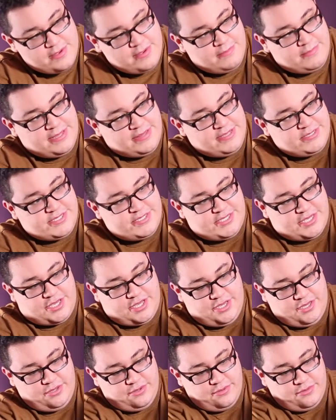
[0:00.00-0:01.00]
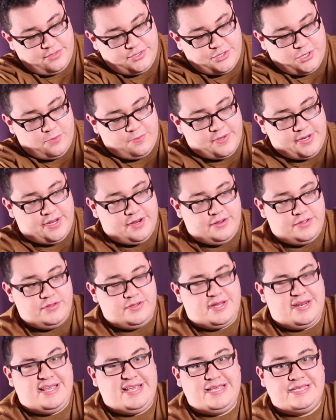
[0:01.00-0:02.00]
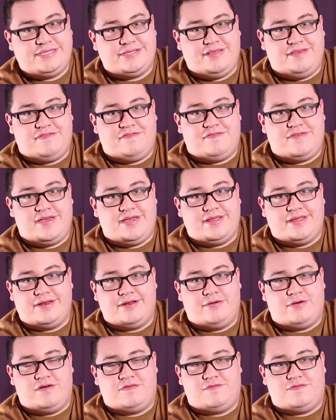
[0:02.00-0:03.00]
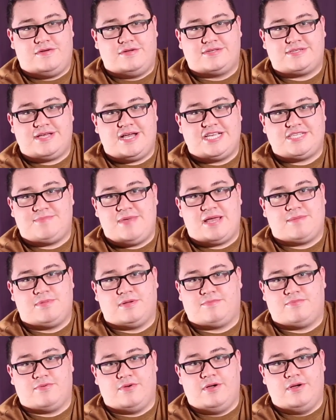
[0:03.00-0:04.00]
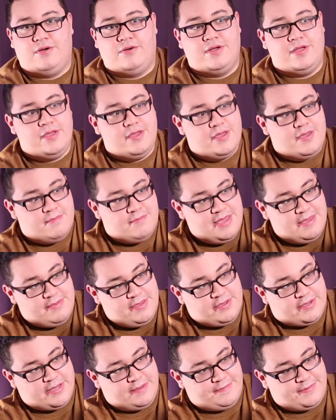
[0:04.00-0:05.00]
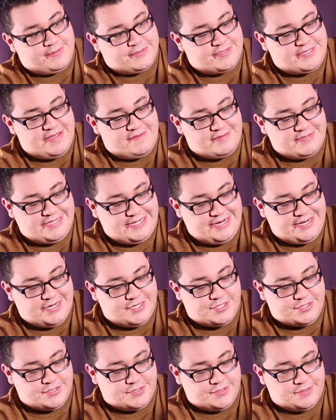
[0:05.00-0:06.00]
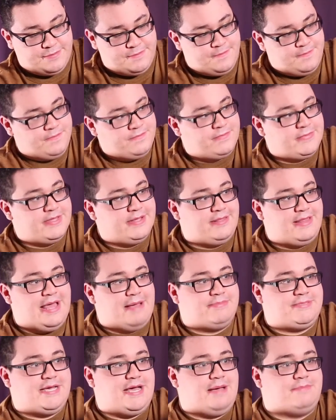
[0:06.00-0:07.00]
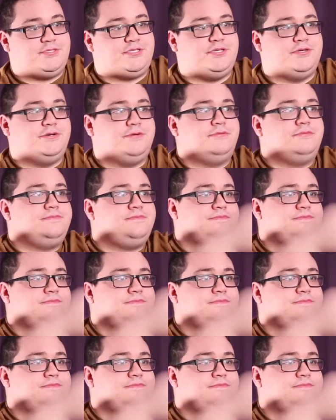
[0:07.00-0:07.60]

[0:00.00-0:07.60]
But this is a huge opening here. You could easily fit, a full-size MacBook Pro, maybe a couple 17-incher laptops too.